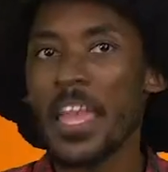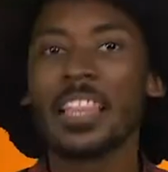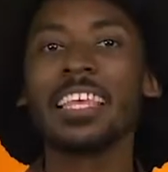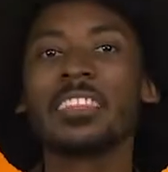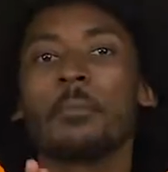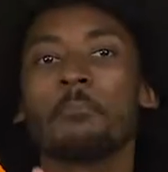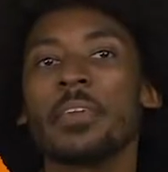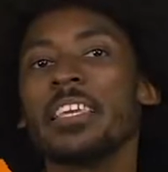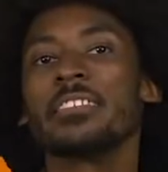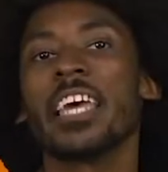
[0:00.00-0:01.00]
"Let the
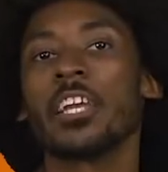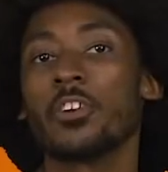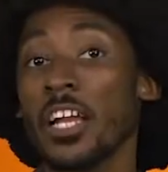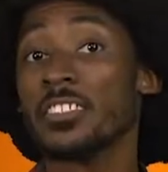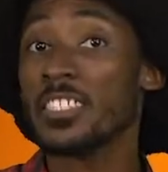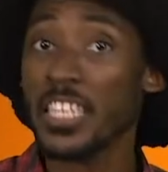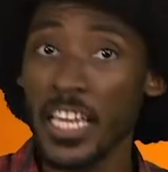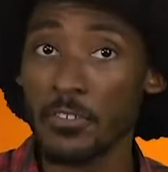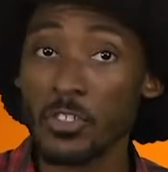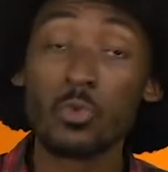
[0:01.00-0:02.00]
peace that Christ
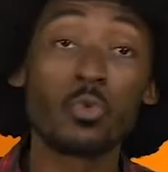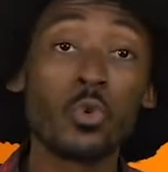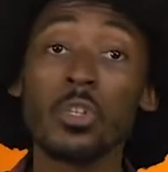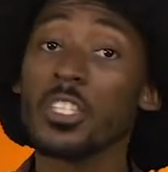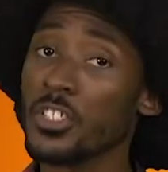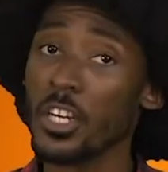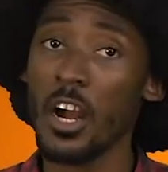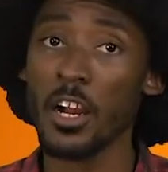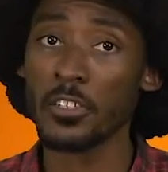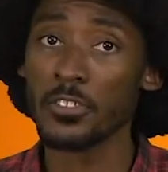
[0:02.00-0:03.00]
gives rule in your
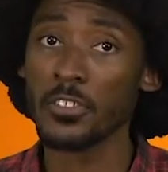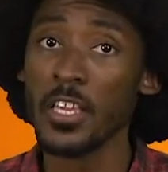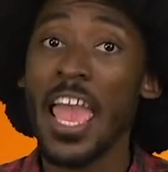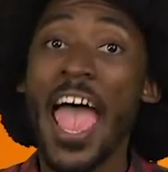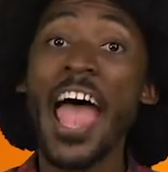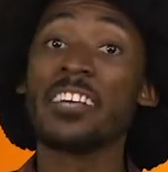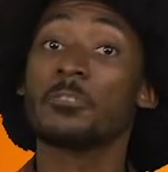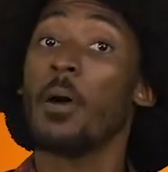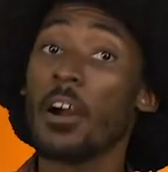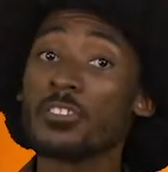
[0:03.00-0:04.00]
hearts.
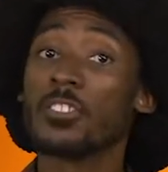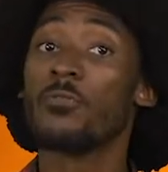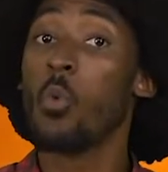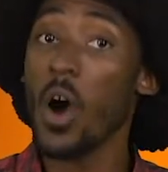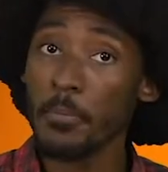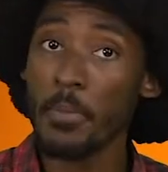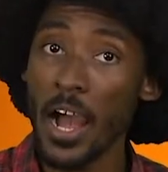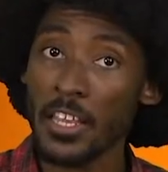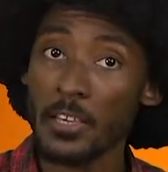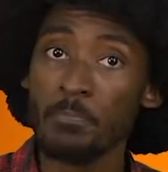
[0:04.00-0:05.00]
As parts of one
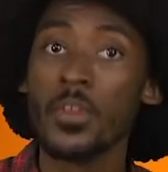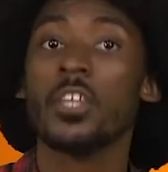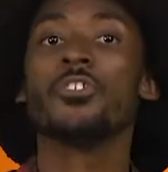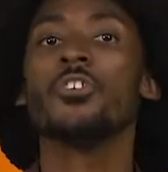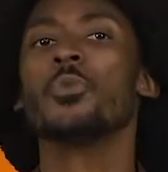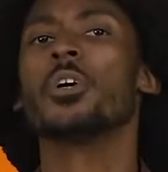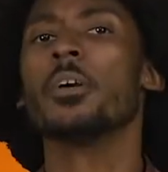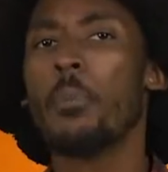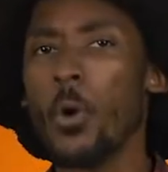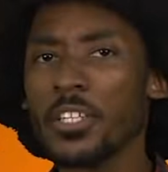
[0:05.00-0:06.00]
body, you were
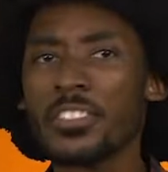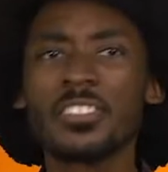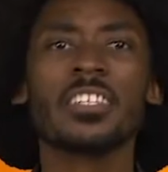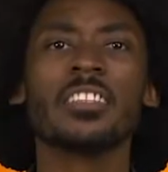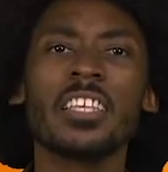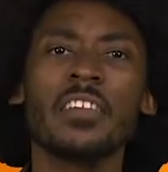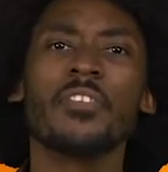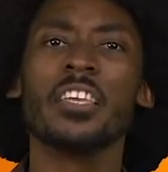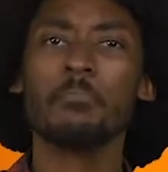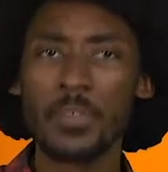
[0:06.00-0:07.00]
appointed to live
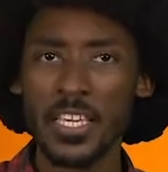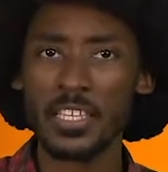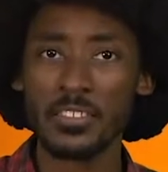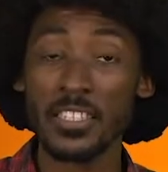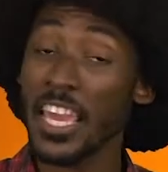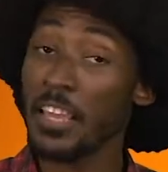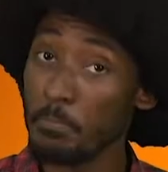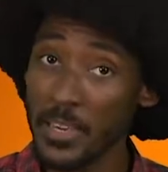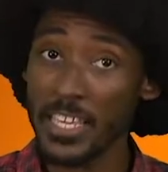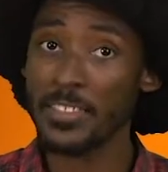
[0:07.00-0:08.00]
in peace
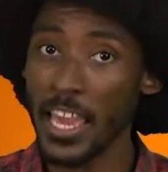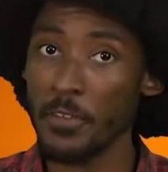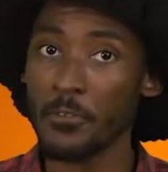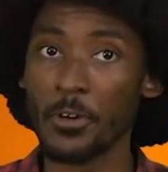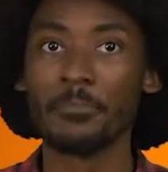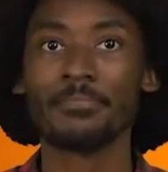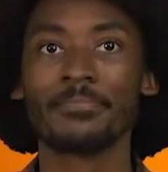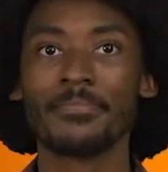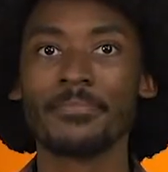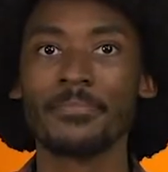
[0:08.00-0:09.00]
and be thankful."
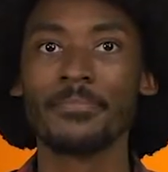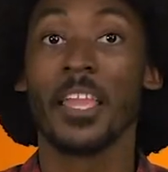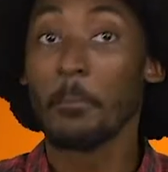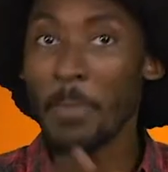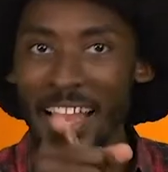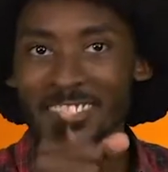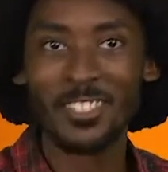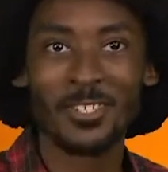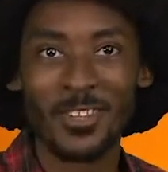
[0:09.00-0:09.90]
Back to you